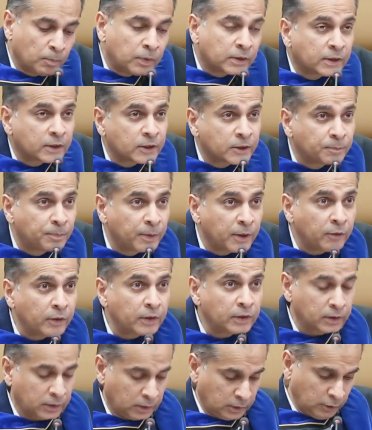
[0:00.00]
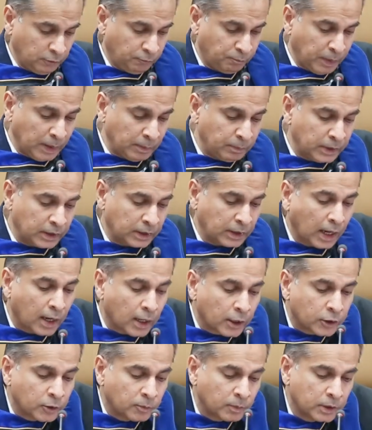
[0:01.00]
But the spirit of public
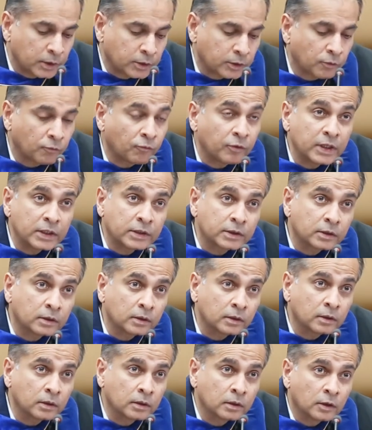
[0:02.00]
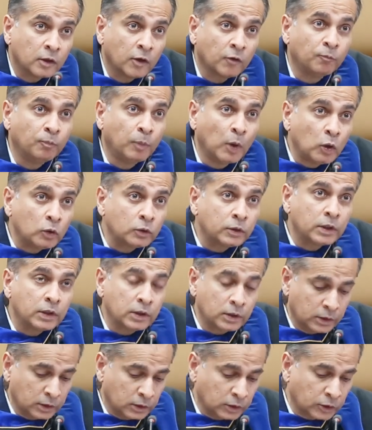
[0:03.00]
argument and reason, of
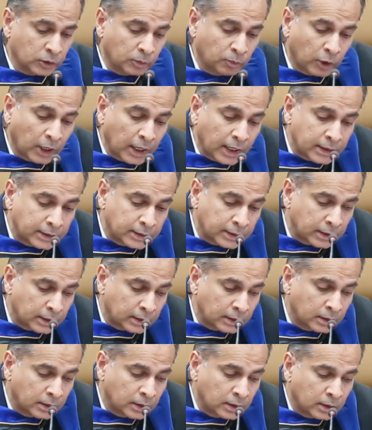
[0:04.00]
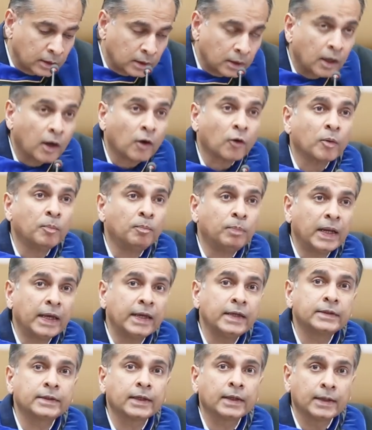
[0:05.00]
boldness and sobriety, are a
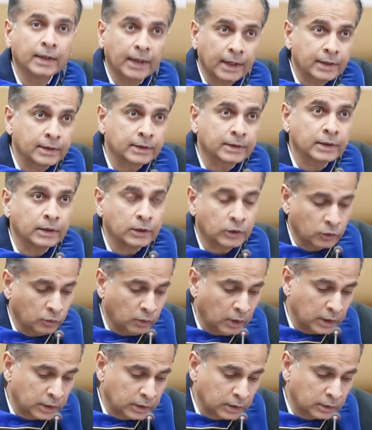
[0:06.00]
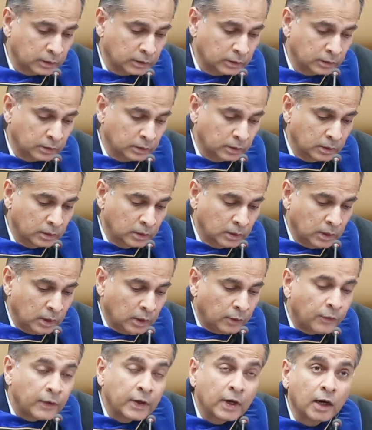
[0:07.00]
blazing legacy to us.
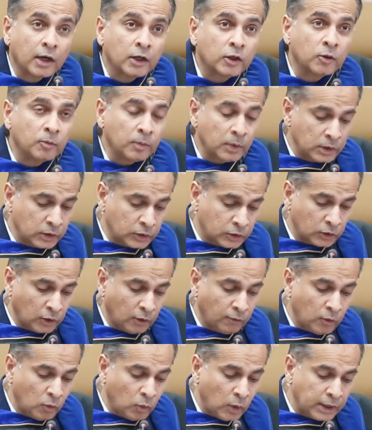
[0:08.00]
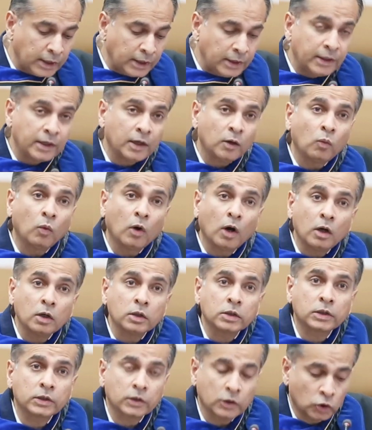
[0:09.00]
The arguments over what India
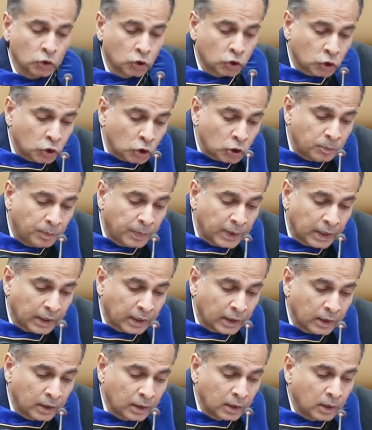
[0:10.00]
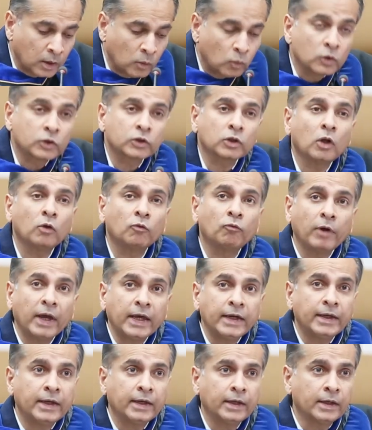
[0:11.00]
was and should be was
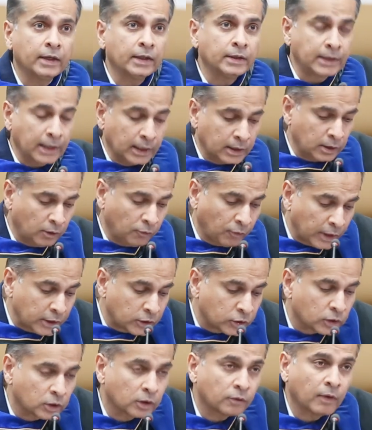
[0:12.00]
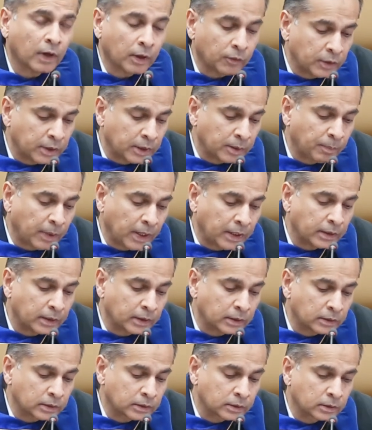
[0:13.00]
already a declaration of our
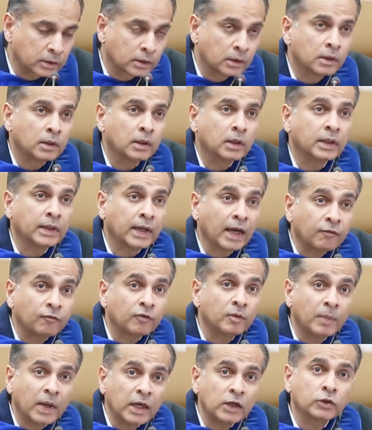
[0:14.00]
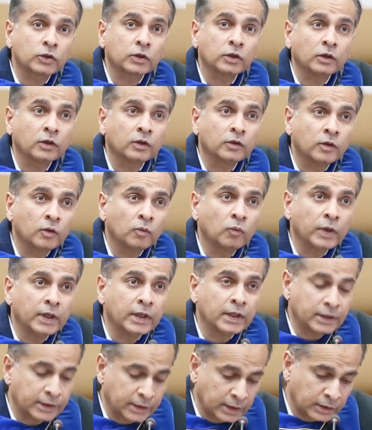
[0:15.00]
independence, an affirmation that
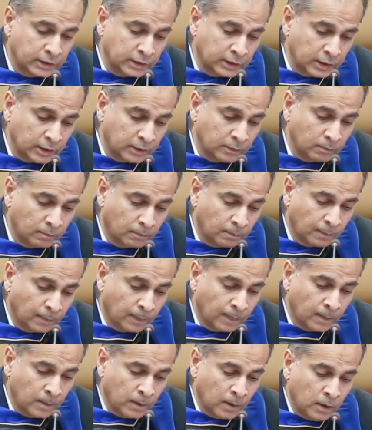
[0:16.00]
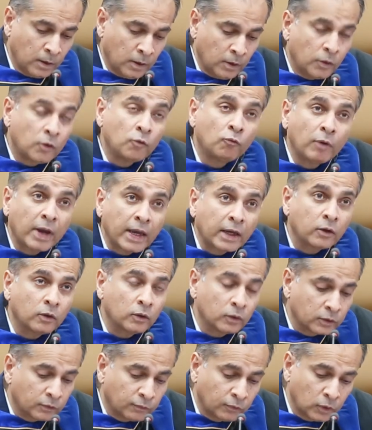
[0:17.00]
we existed. The
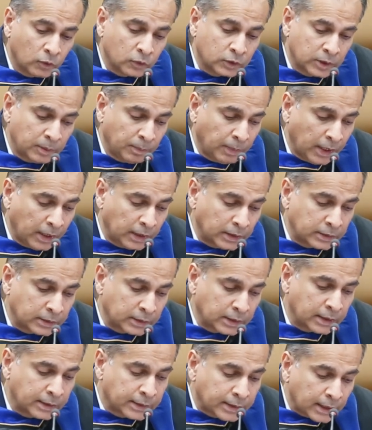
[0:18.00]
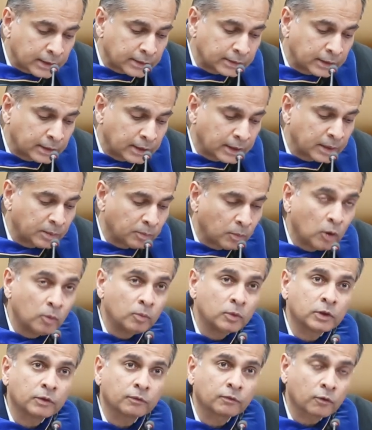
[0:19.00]
record of those debates, conducted in a
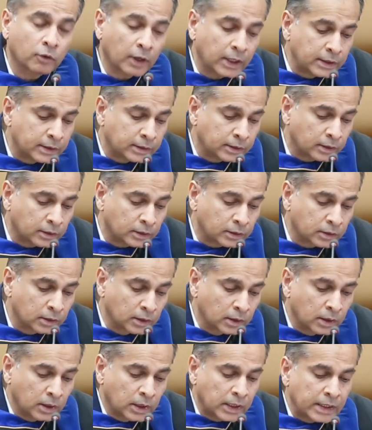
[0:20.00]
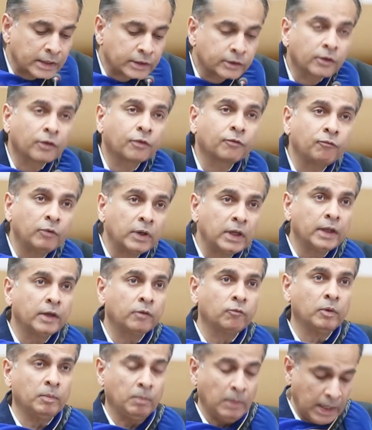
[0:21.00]
moment of crisis, is a
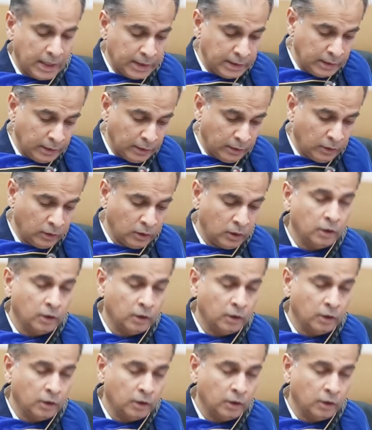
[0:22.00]
thrilling reminder